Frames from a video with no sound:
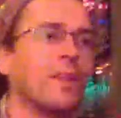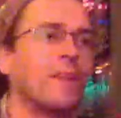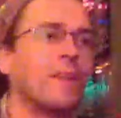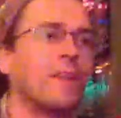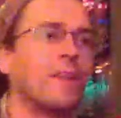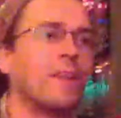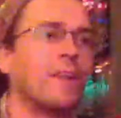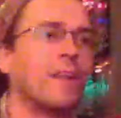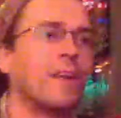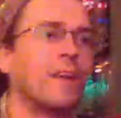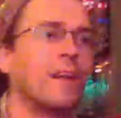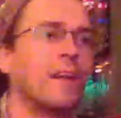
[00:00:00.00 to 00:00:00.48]

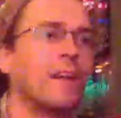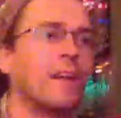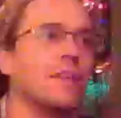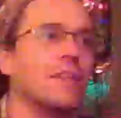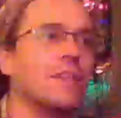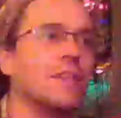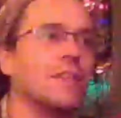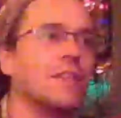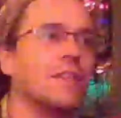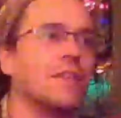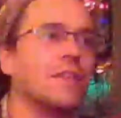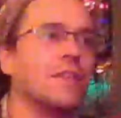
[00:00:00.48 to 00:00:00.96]

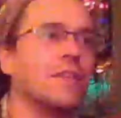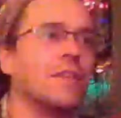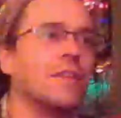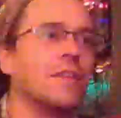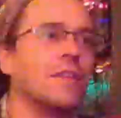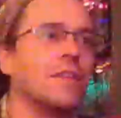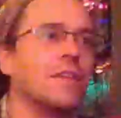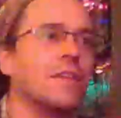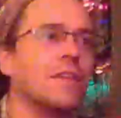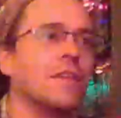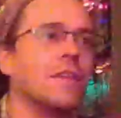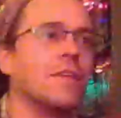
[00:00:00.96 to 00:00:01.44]
Yes.
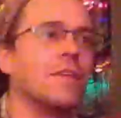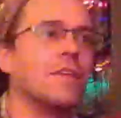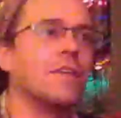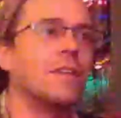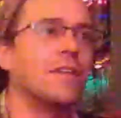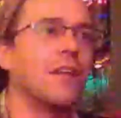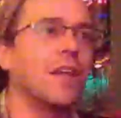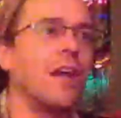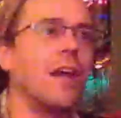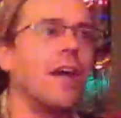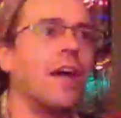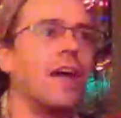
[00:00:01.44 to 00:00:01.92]

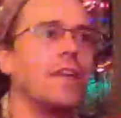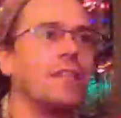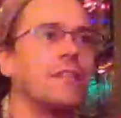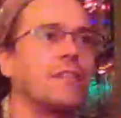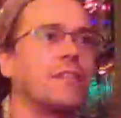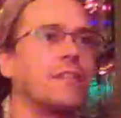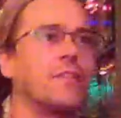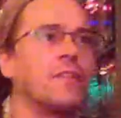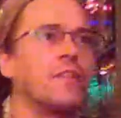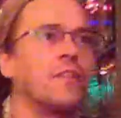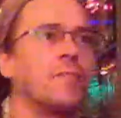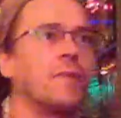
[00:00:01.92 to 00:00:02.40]
Yeah,
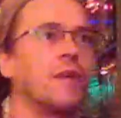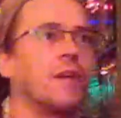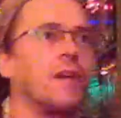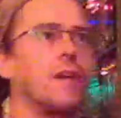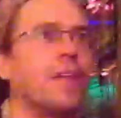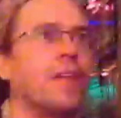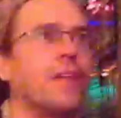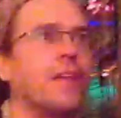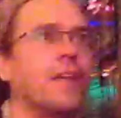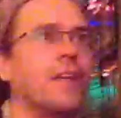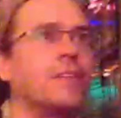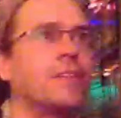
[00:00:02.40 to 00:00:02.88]

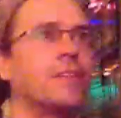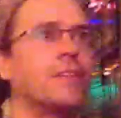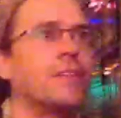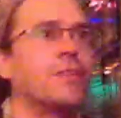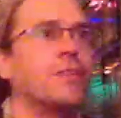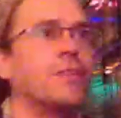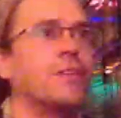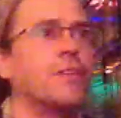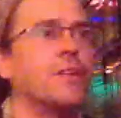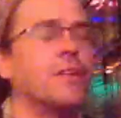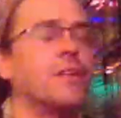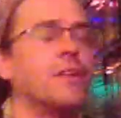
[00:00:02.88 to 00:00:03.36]
scuba. That's
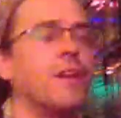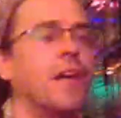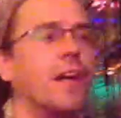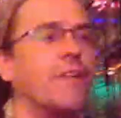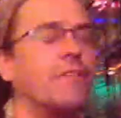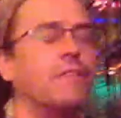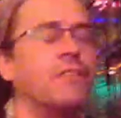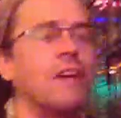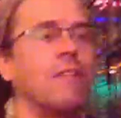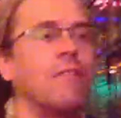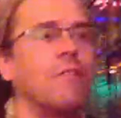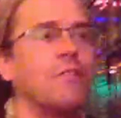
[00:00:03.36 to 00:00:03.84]
cool.
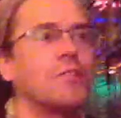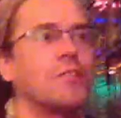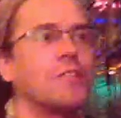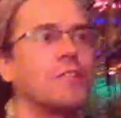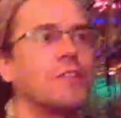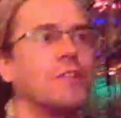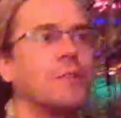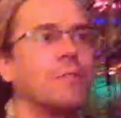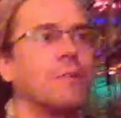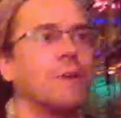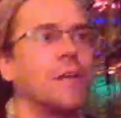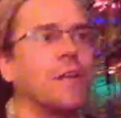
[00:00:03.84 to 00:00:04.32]
I've never
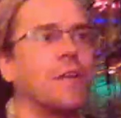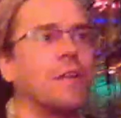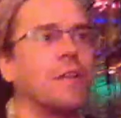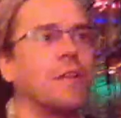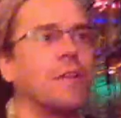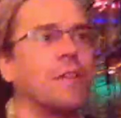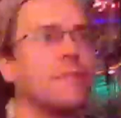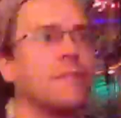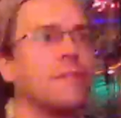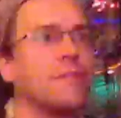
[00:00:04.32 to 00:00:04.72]
scuba'd.